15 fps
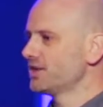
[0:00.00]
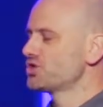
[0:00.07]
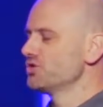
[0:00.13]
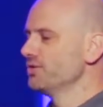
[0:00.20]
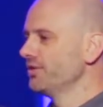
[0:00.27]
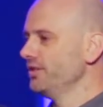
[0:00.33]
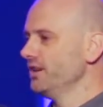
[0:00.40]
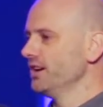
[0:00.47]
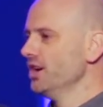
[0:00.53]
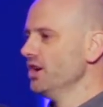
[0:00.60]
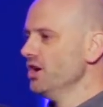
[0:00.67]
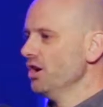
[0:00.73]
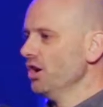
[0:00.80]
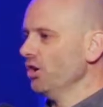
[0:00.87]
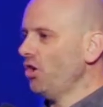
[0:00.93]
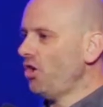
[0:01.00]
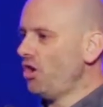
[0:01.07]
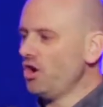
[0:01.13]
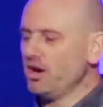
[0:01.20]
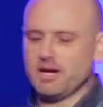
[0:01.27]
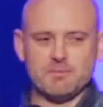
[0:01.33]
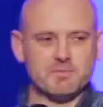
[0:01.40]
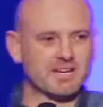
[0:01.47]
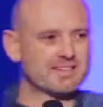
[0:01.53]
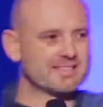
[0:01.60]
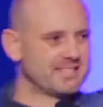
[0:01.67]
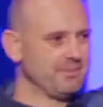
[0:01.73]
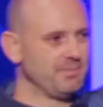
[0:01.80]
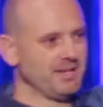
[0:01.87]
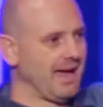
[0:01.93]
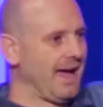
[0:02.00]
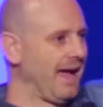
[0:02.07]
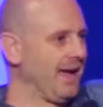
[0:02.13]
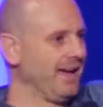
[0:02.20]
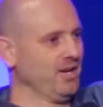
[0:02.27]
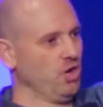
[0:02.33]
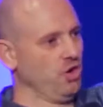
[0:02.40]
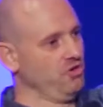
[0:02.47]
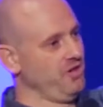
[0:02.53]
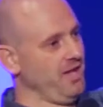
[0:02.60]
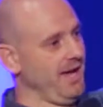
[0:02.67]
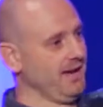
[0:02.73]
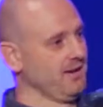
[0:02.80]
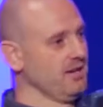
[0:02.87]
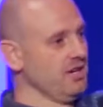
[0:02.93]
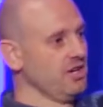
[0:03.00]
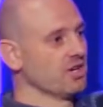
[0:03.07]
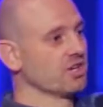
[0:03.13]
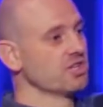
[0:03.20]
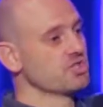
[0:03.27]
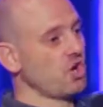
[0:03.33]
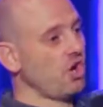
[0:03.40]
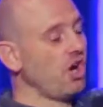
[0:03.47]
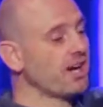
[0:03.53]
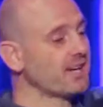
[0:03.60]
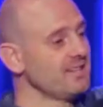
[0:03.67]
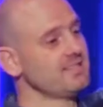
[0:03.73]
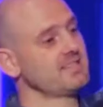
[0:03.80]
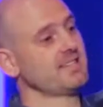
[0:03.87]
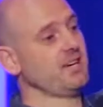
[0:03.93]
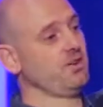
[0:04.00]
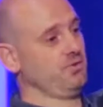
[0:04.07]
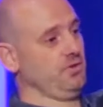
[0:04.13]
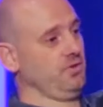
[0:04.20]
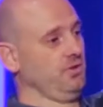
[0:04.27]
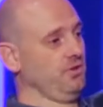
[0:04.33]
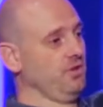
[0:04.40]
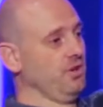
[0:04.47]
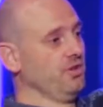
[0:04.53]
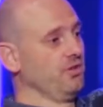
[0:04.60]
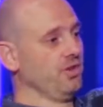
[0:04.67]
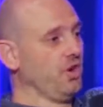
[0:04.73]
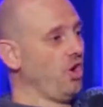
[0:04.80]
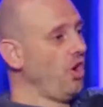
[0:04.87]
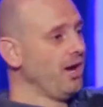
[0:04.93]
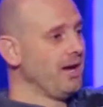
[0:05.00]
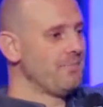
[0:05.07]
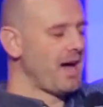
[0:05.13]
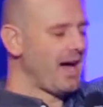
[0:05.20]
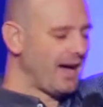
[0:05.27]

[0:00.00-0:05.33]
extra thing. And I am exhibit A on that because I can tell you that I am